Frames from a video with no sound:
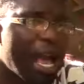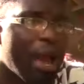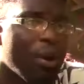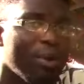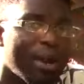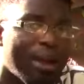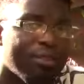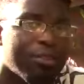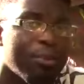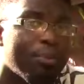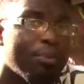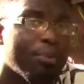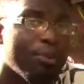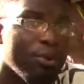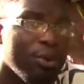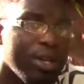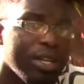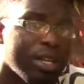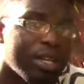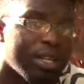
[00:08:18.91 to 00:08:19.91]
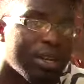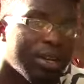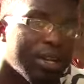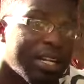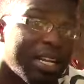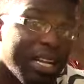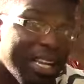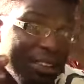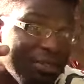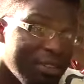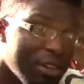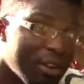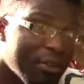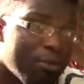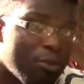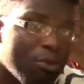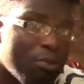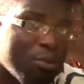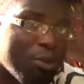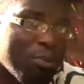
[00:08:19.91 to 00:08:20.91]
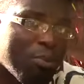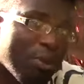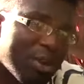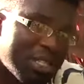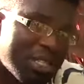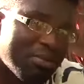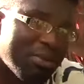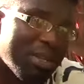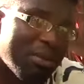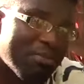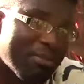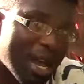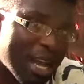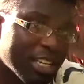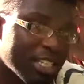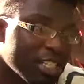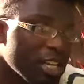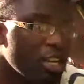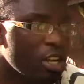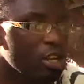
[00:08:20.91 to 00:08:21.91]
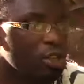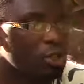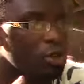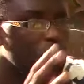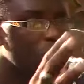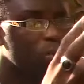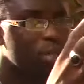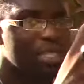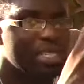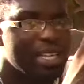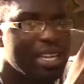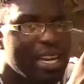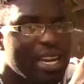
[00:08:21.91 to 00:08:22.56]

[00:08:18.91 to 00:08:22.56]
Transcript: I will have to prune it the evening of full moon, possibly in March, so it will stay